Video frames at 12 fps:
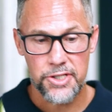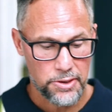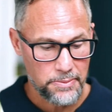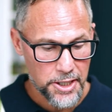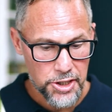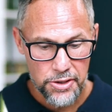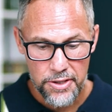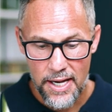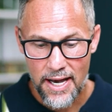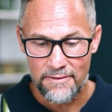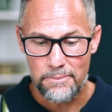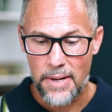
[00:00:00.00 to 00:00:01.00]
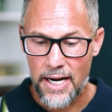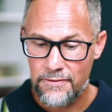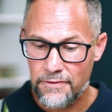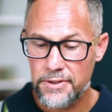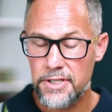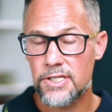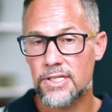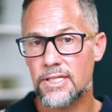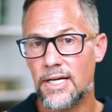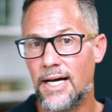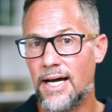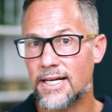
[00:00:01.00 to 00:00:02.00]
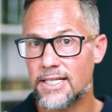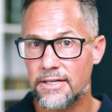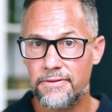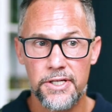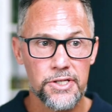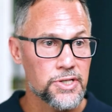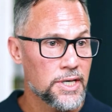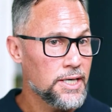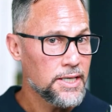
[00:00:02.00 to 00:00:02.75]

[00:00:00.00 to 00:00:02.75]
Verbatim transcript: So make sure you have mindfulness activities,